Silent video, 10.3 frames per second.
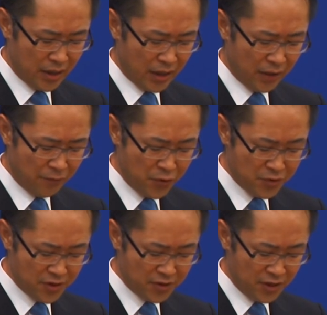a
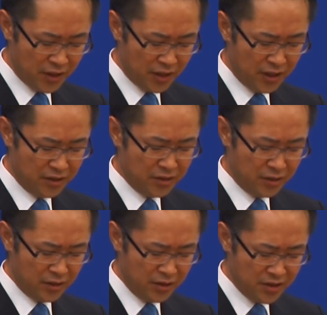future city
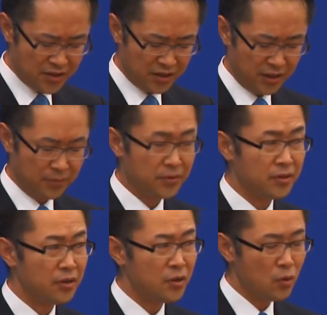initiative,
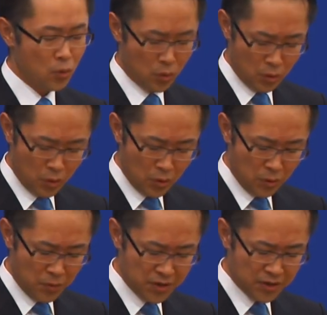
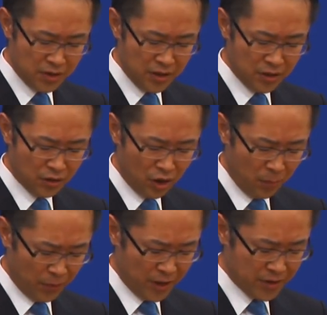which
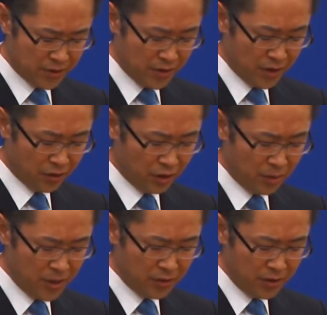incorporates
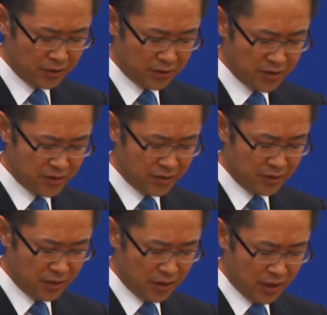economic interests,
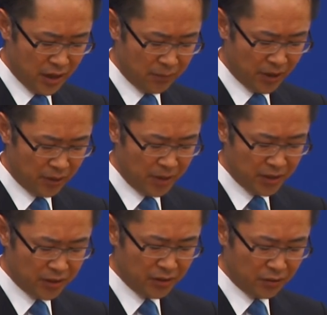
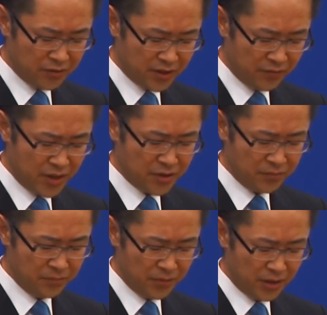environmental
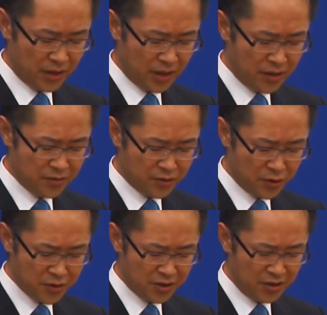conservation, and
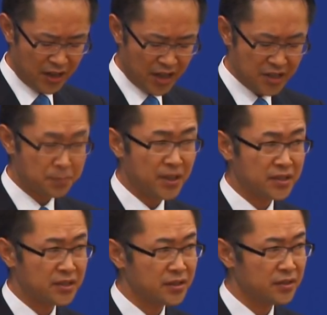social
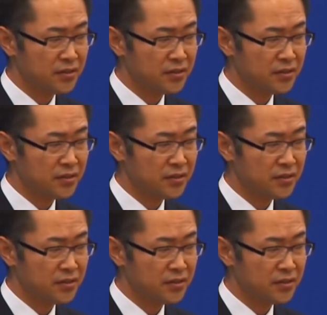aspects,